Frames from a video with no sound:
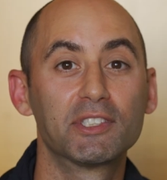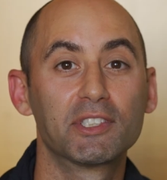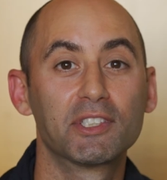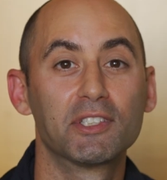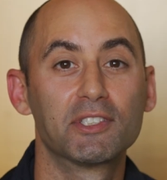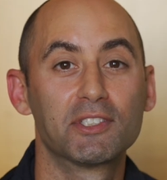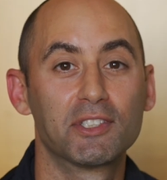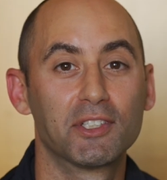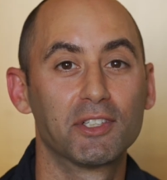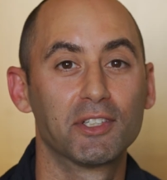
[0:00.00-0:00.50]

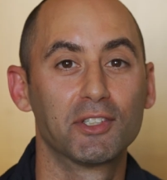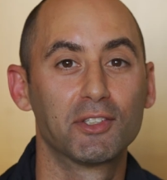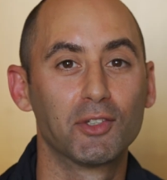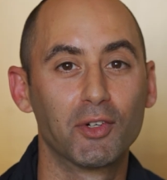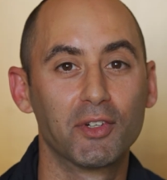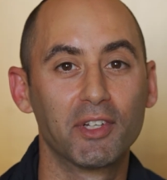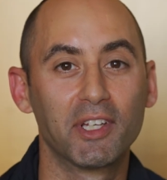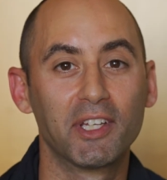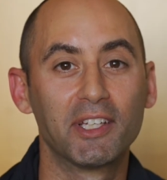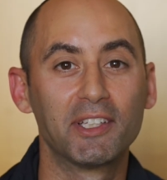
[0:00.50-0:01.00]
consider
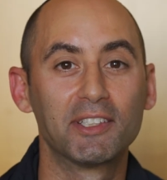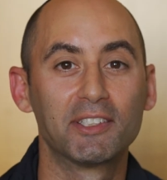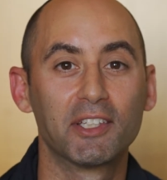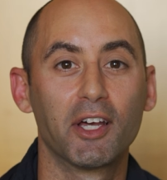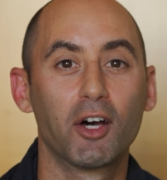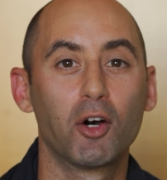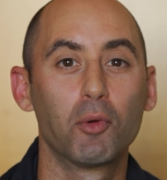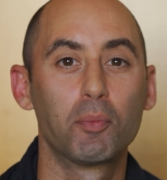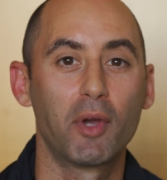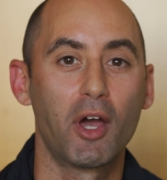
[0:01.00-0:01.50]
donating to
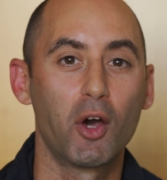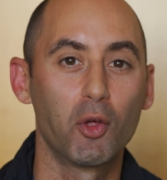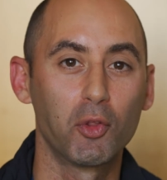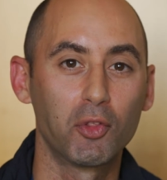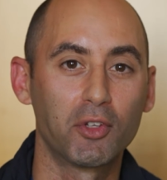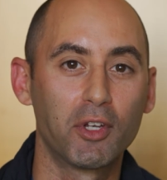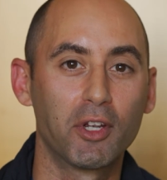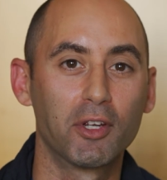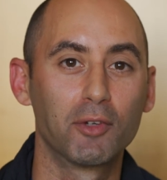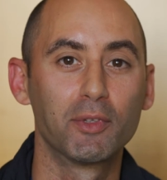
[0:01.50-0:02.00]
help
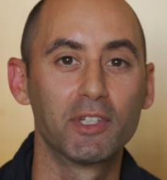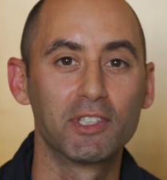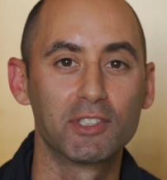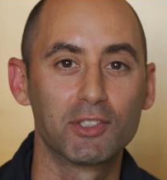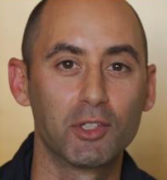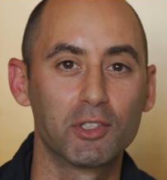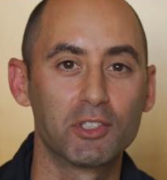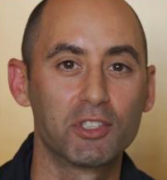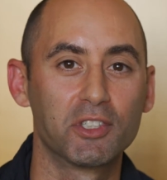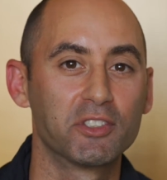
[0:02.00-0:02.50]
healthcare
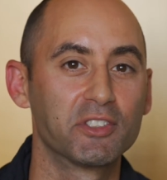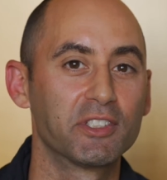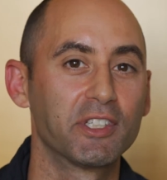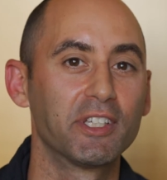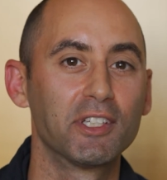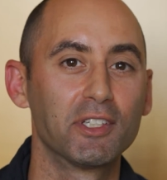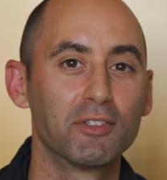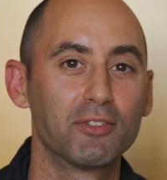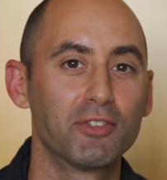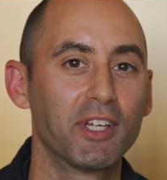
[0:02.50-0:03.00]
researchers
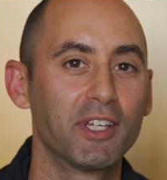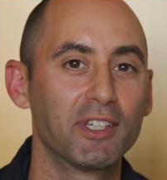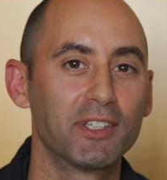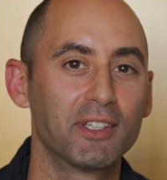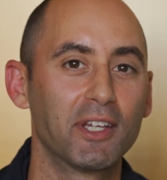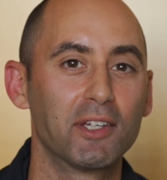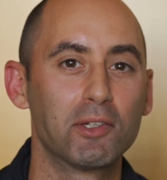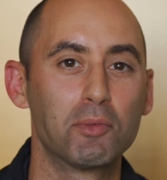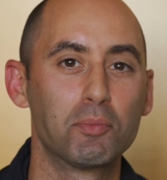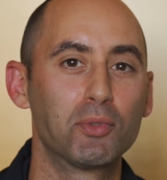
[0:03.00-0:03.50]
innovate
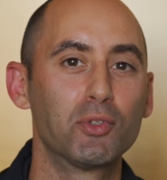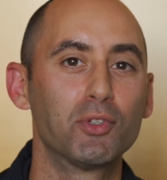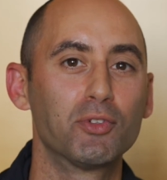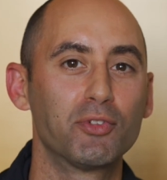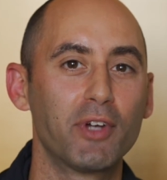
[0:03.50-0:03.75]
and improve